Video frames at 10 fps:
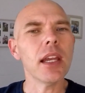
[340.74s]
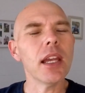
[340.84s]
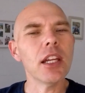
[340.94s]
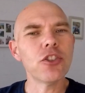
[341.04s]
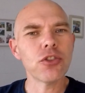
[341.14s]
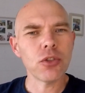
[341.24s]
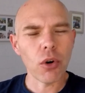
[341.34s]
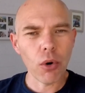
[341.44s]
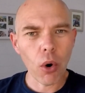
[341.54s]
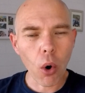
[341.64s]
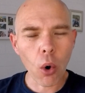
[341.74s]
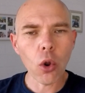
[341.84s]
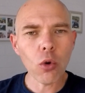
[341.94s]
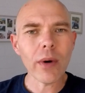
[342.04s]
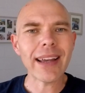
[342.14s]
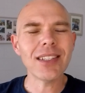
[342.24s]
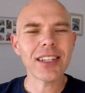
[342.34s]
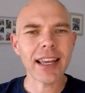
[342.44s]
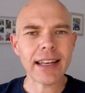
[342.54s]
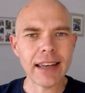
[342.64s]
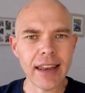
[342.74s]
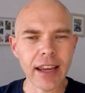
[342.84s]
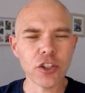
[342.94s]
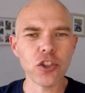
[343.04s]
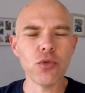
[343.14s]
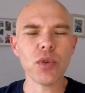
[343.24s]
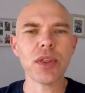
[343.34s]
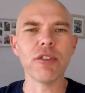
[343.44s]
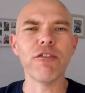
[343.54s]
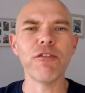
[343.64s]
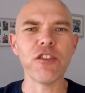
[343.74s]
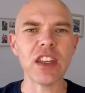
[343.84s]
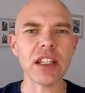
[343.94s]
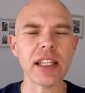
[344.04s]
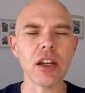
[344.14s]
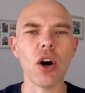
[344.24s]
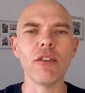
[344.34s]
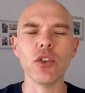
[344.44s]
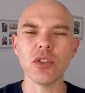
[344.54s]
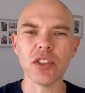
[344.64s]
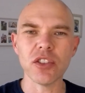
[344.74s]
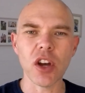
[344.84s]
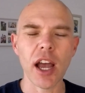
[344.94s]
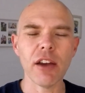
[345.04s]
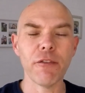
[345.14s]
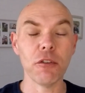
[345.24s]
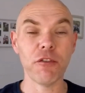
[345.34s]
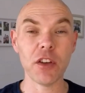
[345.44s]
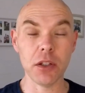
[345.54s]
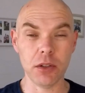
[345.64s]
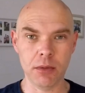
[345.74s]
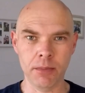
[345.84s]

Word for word: it should always connect you with the feeling of your desire fulfilled.